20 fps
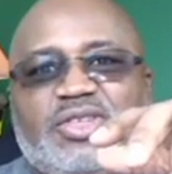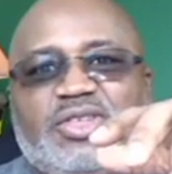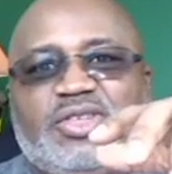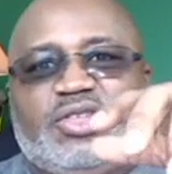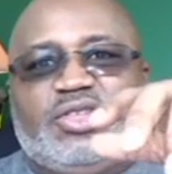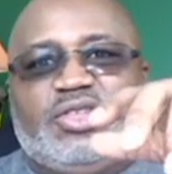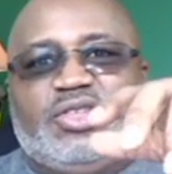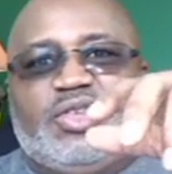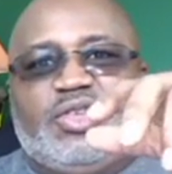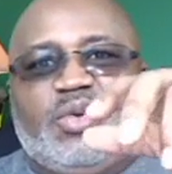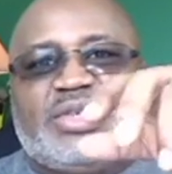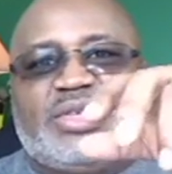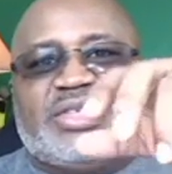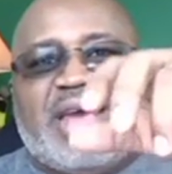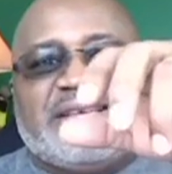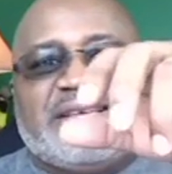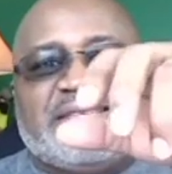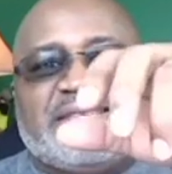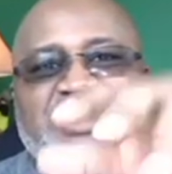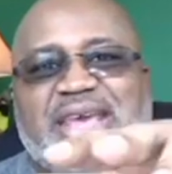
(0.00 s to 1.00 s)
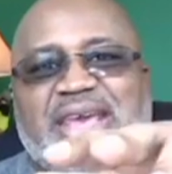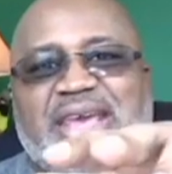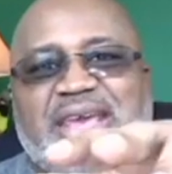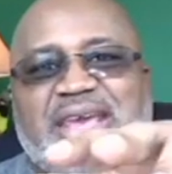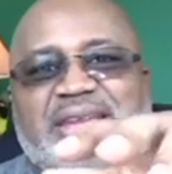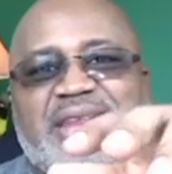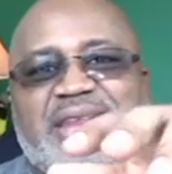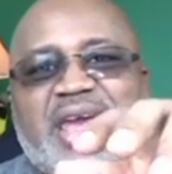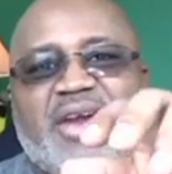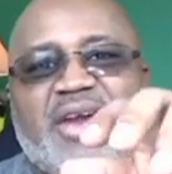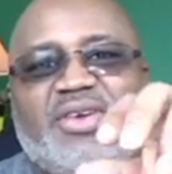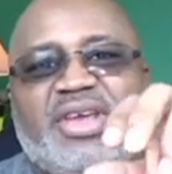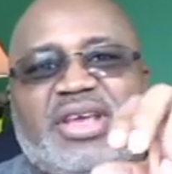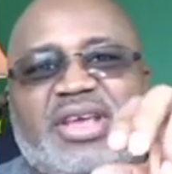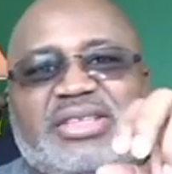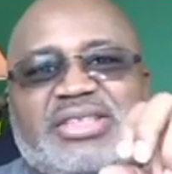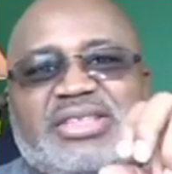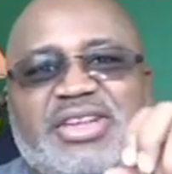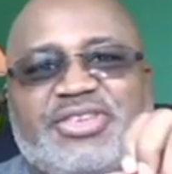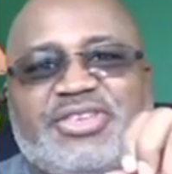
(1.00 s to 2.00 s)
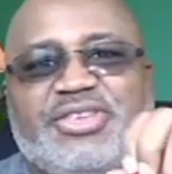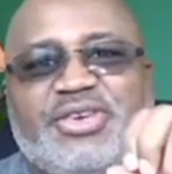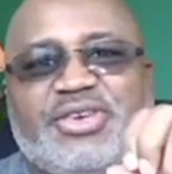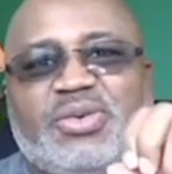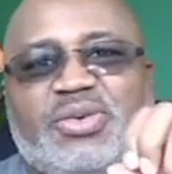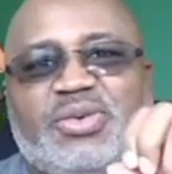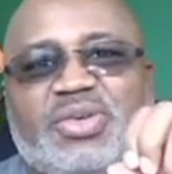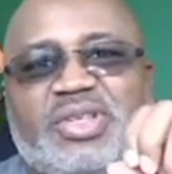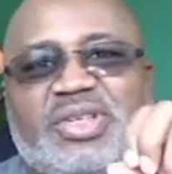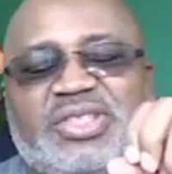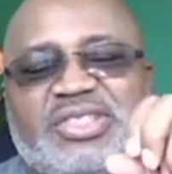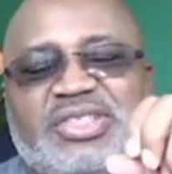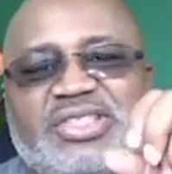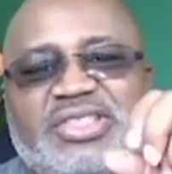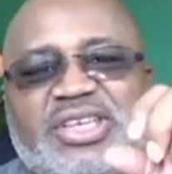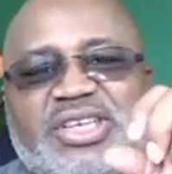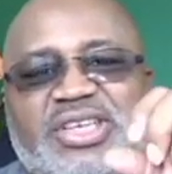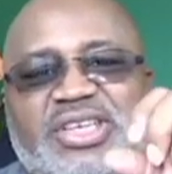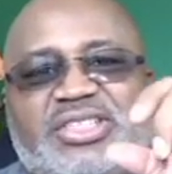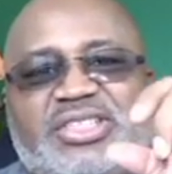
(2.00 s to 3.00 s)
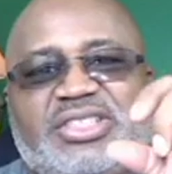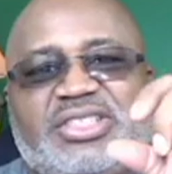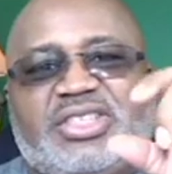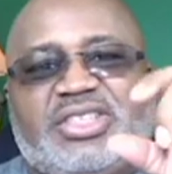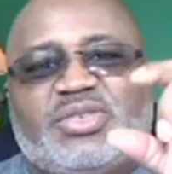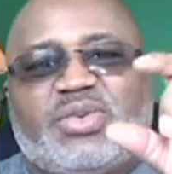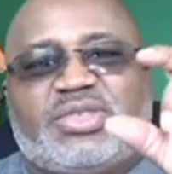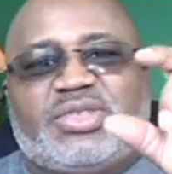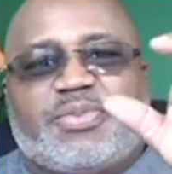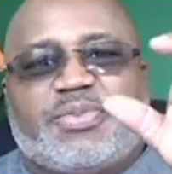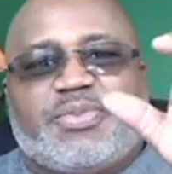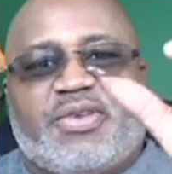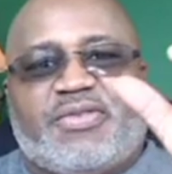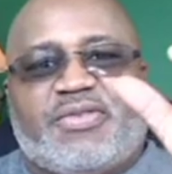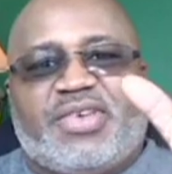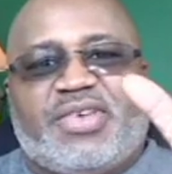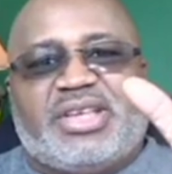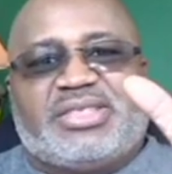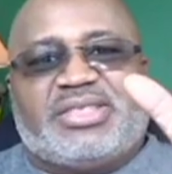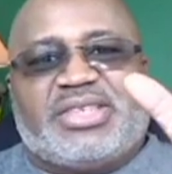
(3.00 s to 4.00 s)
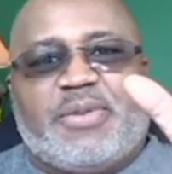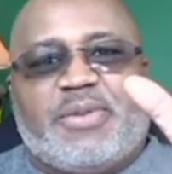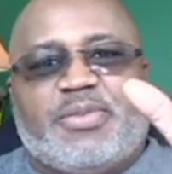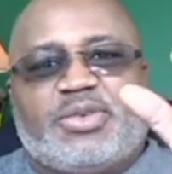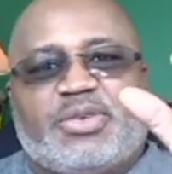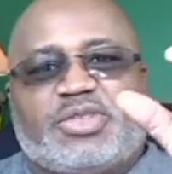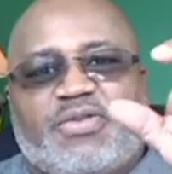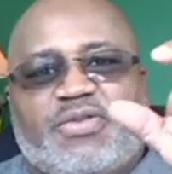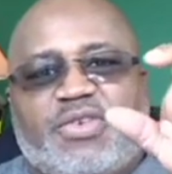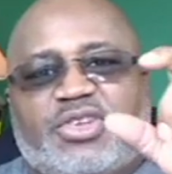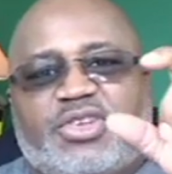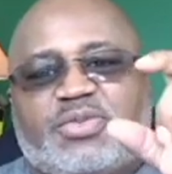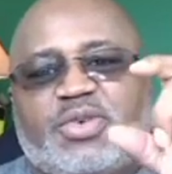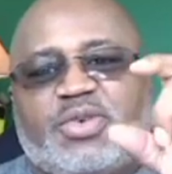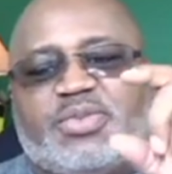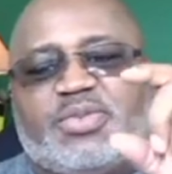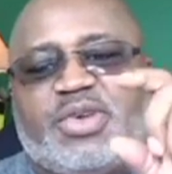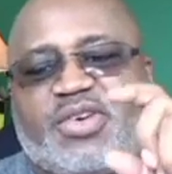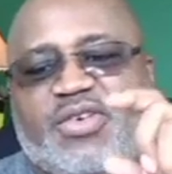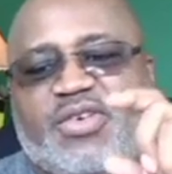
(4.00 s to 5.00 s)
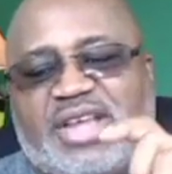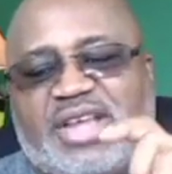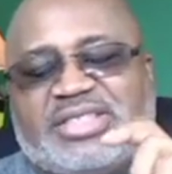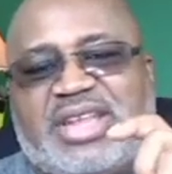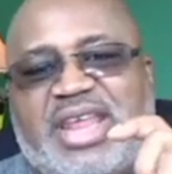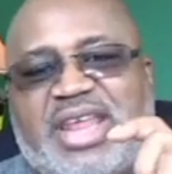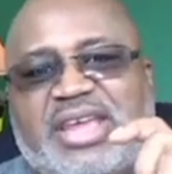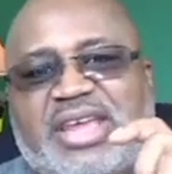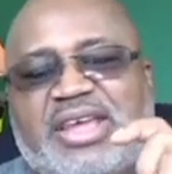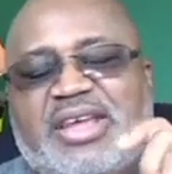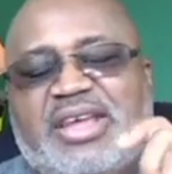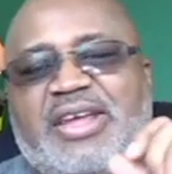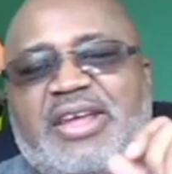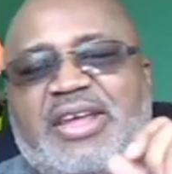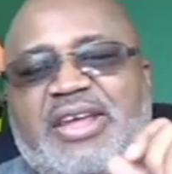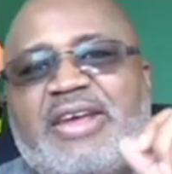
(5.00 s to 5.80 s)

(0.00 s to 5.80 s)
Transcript: Do as I say and not as I do. Jesus was a perfect example. So we're supposed to be Christ-like.